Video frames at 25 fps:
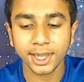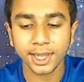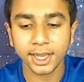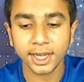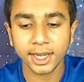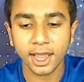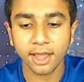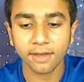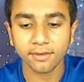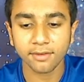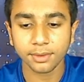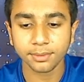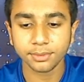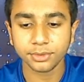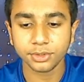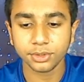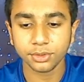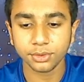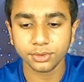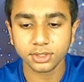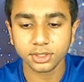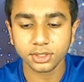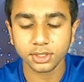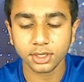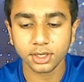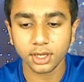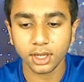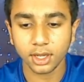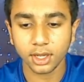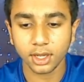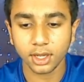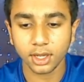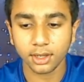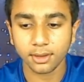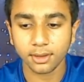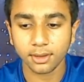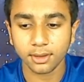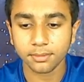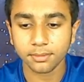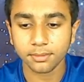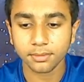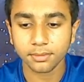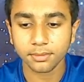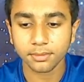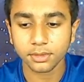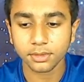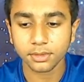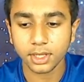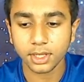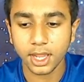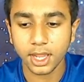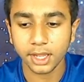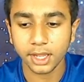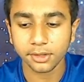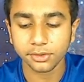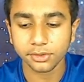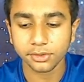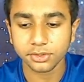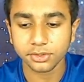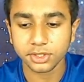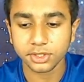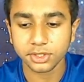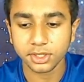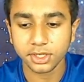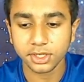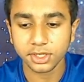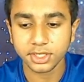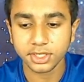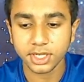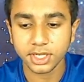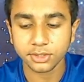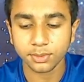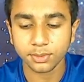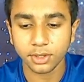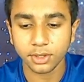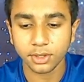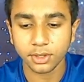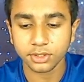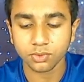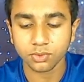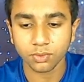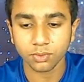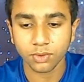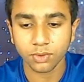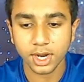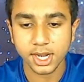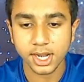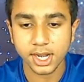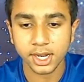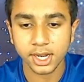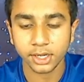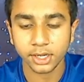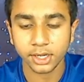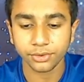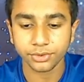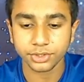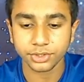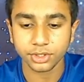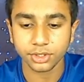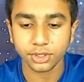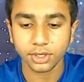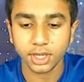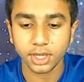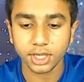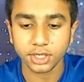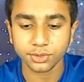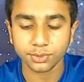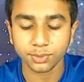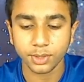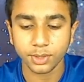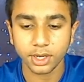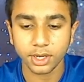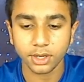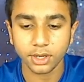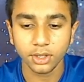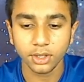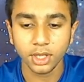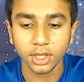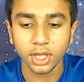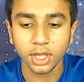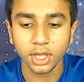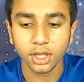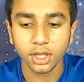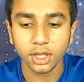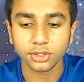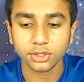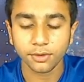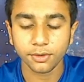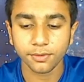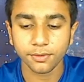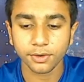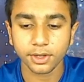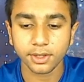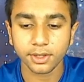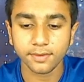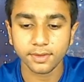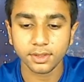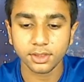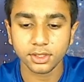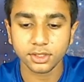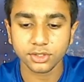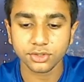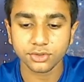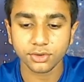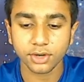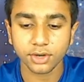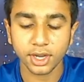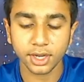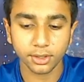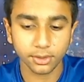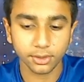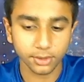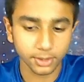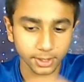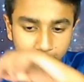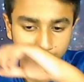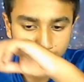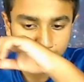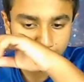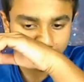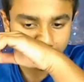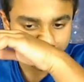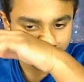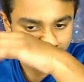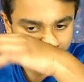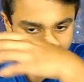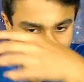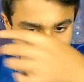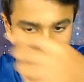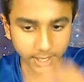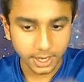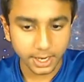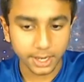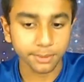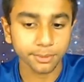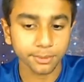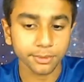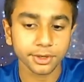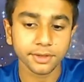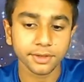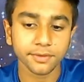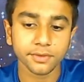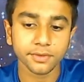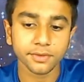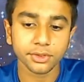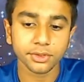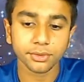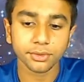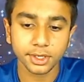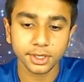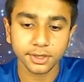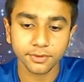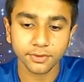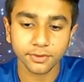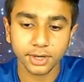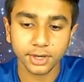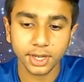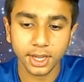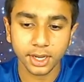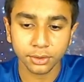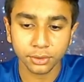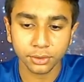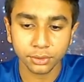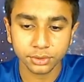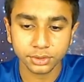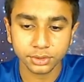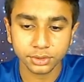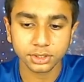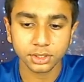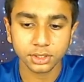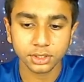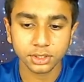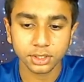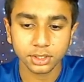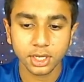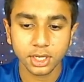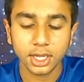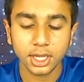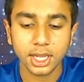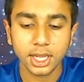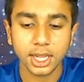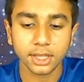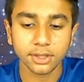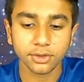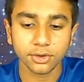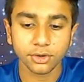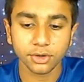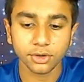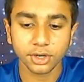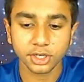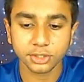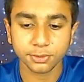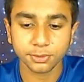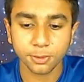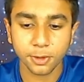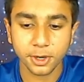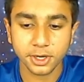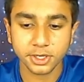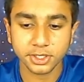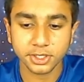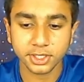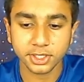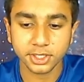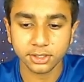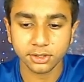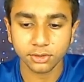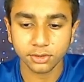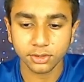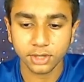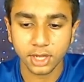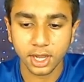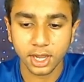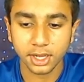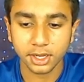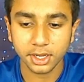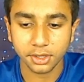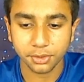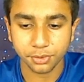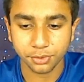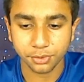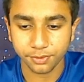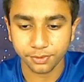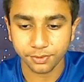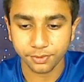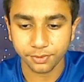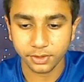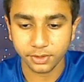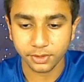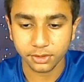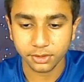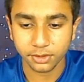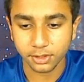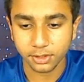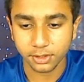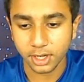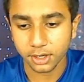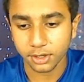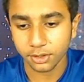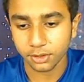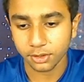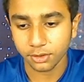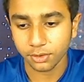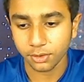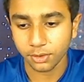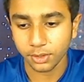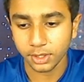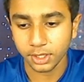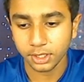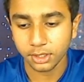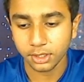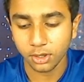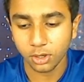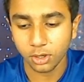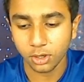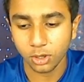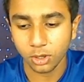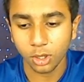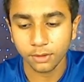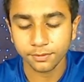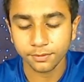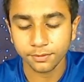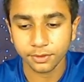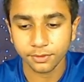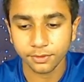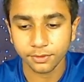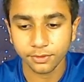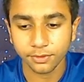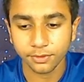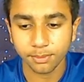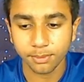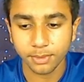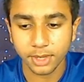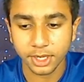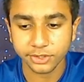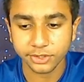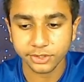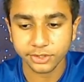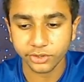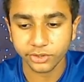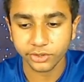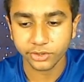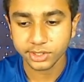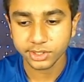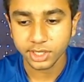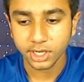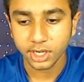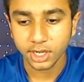have obtuse angles in this as well as right angles as well. So if we're given this triangle here and we're given three different angles, and they're expressed that they're not equivalent, they're not congruent, all of different measures,